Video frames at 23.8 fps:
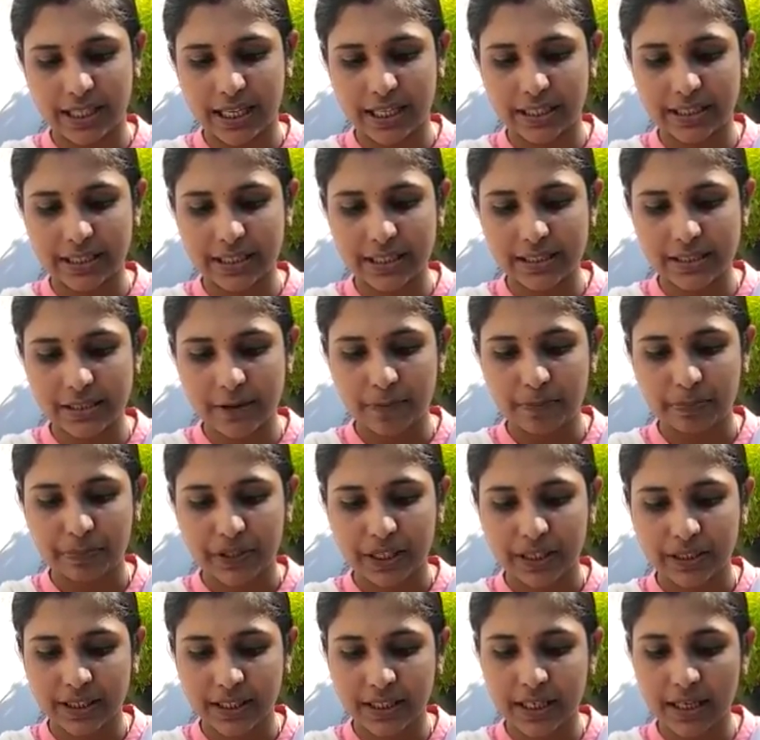That is,
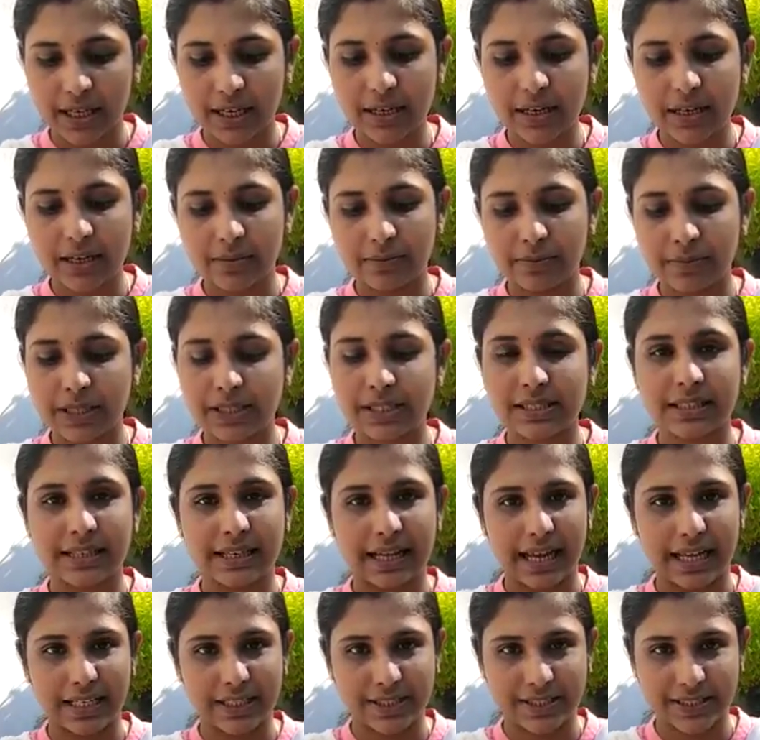dear Miss
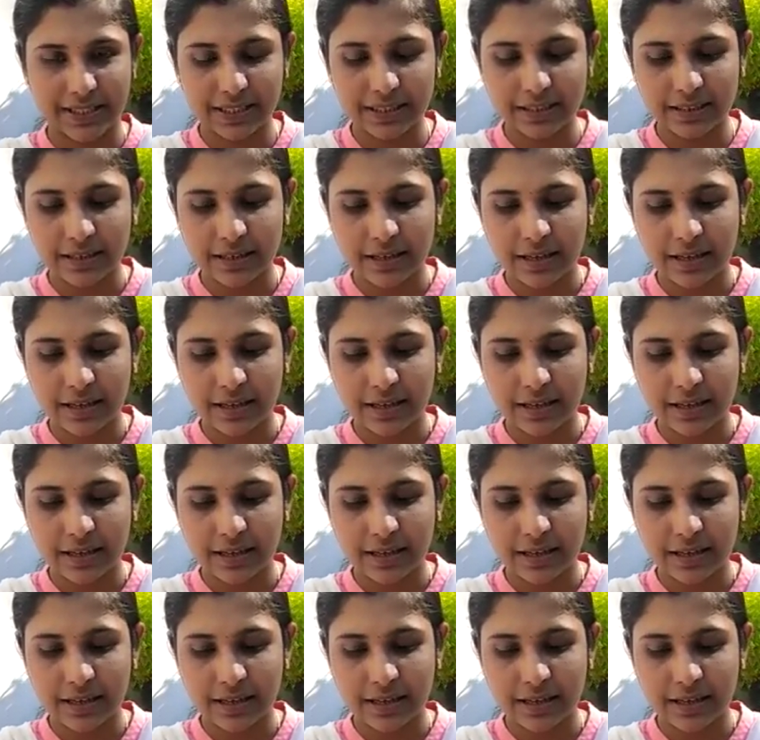Gladson.